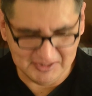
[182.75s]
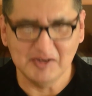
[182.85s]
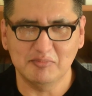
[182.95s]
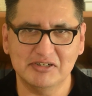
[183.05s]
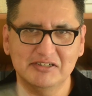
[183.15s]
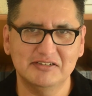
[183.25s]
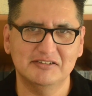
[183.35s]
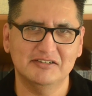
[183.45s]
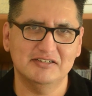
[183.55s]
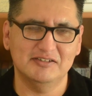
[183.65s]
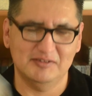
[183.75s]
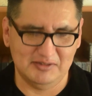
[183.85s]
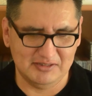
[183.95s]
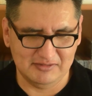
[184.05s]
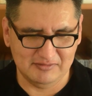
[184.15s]
but
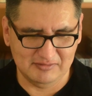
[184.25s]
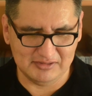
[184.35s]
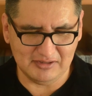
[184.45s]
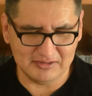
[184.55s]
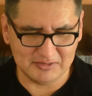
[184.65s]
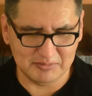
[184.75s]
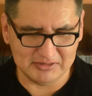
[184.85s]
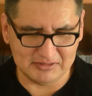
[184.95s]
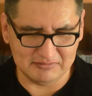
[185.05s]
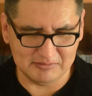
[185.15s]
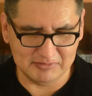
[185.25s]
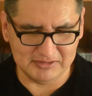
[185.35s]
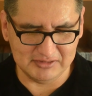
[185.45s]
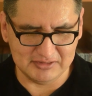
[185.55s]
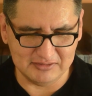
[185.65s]
it talks about the Rumble
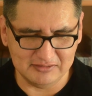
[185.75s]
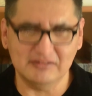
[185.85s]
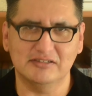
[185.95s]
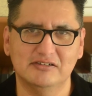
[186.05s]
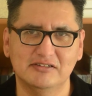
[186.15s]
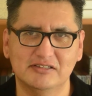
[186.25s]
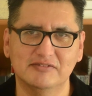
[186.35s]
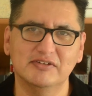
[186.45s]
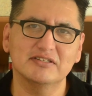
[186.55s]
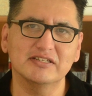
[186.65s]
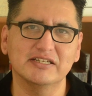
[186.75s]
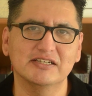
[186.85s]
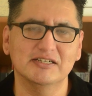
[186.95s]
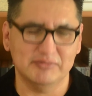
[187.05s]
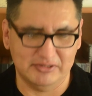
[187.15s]
in the Jungle and all the events leading
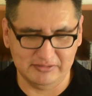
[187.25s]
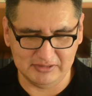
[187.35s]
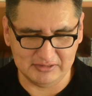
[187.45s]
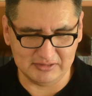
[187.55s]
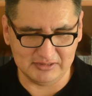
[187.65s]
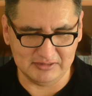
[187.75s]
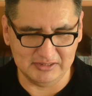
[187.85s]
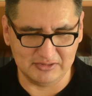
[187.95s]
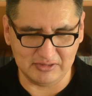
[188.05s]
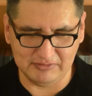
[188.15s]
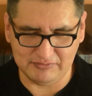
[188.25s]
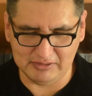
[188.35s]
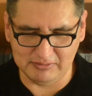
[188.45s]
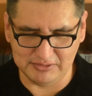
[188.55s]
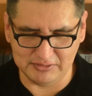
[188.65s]
up to it, uh, his great fight
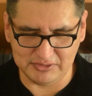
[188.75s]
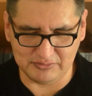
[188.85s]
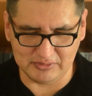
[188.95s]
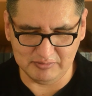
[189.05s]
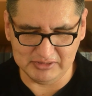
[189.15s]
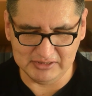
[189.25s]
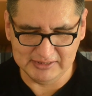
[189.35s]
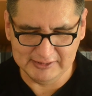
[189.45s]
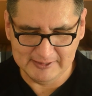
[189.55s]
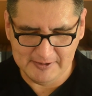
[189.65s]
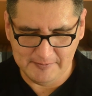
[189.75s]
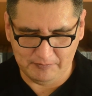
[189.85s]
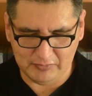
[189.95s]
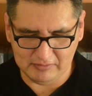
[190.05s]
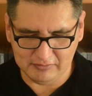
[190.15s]
with George Foreman.
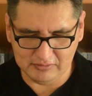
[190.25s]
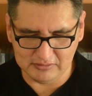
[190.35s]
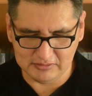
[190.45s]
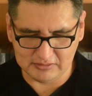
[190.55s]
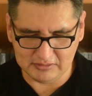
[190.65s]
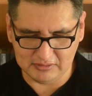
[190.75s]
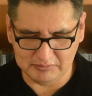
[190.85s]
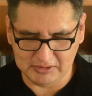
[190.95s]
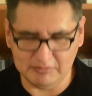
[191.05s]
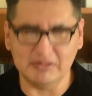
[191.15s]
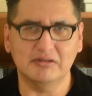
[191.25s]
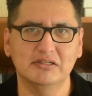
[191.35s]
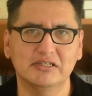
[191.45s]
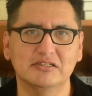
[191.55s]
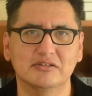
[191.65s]
And of course, uh, Muhammad
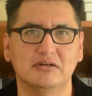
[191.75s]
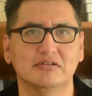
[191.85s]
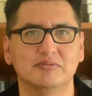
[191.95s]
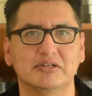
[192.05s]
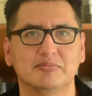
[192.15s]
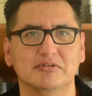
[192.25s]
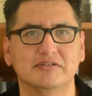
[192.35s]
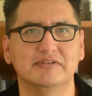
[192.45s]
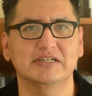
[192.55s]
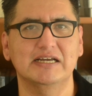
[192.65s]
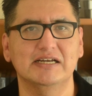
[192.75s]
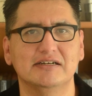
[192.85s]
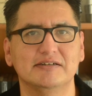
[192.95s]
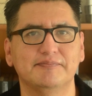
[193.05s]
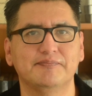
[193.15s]
Ali has always been a prolific
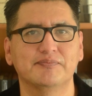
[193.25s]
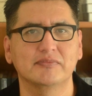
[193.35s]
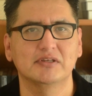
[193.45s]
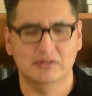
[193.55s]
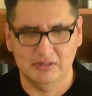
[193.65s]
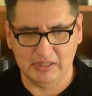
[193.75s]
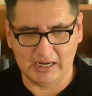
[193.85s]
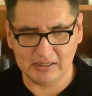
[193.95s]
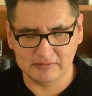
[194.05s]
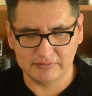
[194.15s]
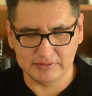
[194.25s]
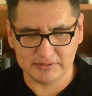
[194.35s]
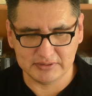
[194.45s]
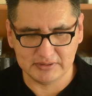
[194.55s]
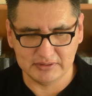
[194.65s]
um,
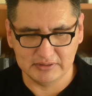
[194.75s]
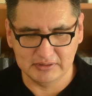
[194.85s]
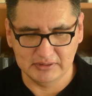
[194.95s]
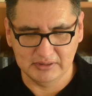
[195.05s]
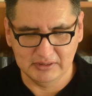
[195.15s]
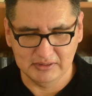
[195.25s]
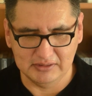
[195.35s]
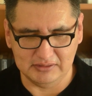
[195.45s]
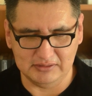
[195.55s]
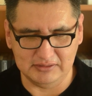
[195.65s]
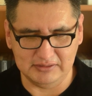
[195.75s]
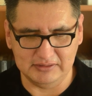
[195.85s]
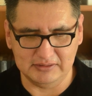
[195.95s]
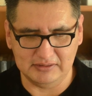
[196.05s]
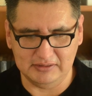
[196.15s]
activist.
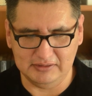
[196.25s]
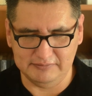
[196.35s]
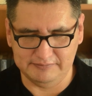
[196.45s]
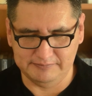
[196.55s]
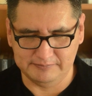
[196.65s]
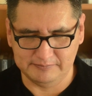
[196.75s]
and, um,